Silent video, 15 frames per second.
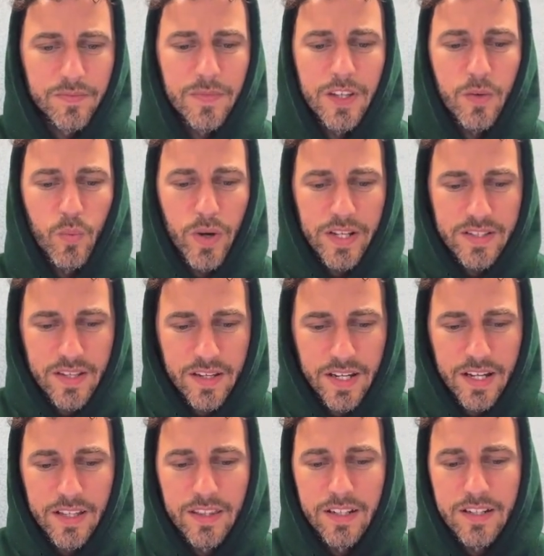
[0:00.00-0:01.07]
it waits a
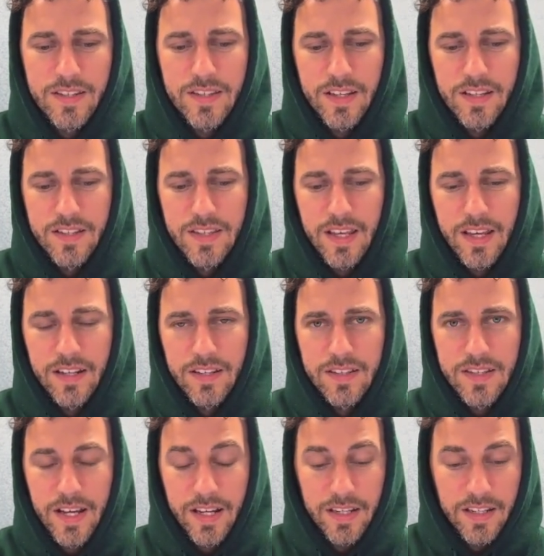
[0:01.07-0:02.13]
day and then it sends that
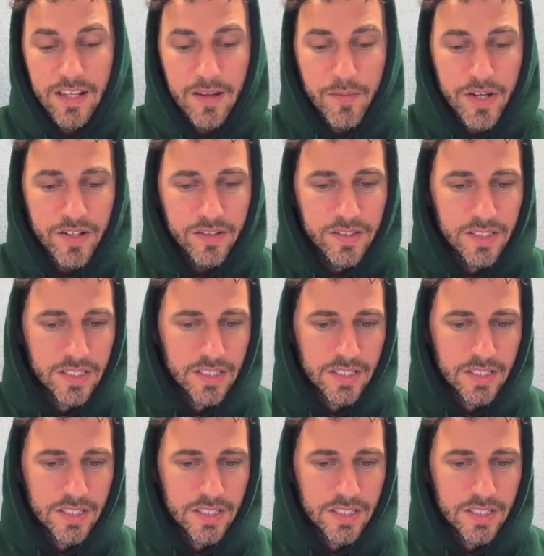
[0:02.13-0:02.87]
second email.